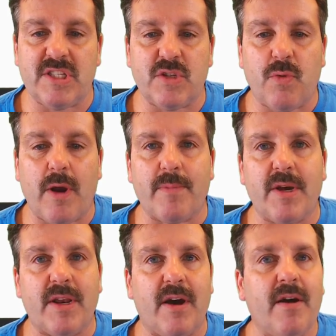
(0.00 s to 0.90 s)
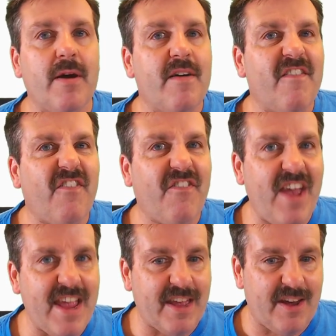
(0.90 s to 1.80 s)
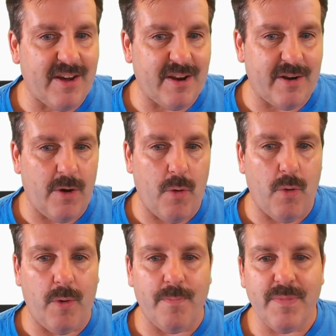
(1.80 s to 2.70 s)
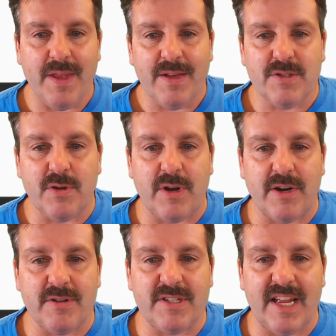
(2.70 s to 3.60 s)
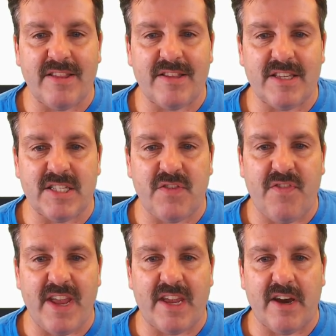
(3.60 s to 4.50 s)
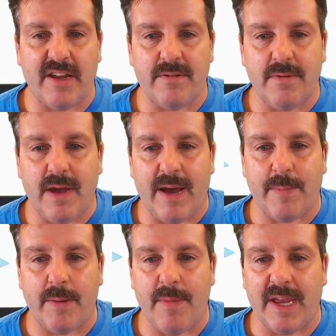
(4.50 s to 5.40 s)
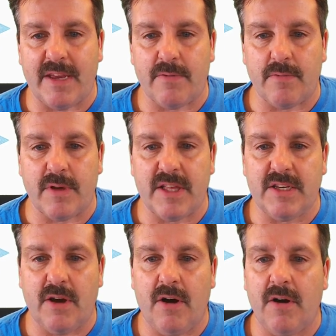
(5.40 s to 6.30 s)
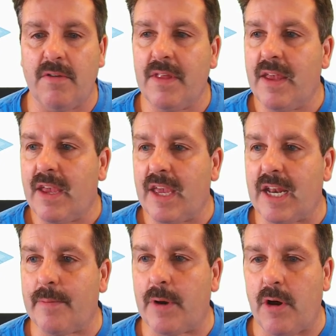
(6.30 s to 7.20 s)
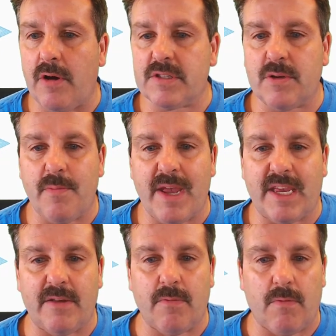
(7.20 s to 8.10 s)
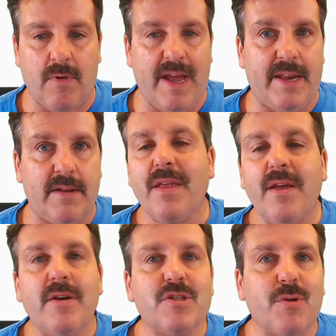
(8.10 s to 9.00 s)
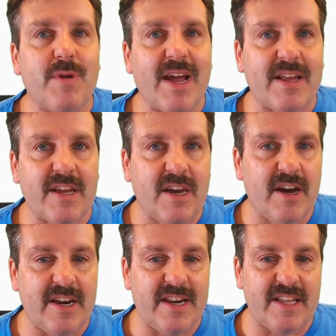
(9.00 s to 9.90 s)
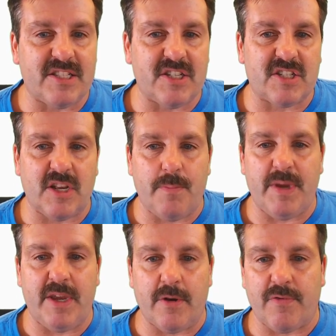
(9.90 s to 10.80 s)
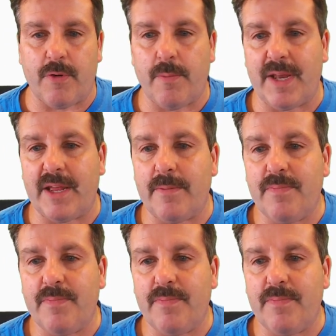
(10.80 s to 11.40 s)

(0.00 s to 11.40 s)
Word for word: is where I'm going to fake cut a hole. So to understand that this is fake cut, I'm going to make it really tall, and I'm going to also make it red. So we're not going to cut it. It's just going to be here for a minute.